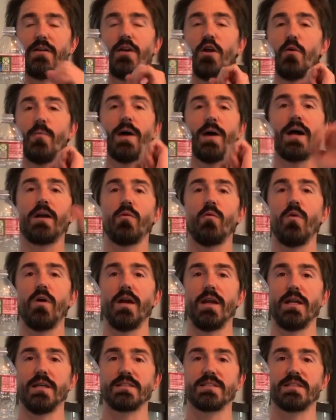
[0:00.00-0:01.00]
No matter
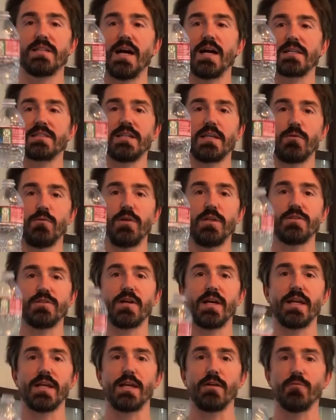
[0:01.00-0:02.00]
what, it's toxic when you
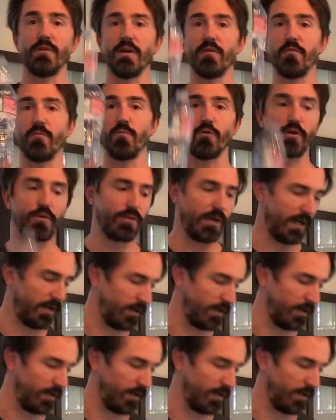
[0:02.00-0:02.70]
try to get rid of them or create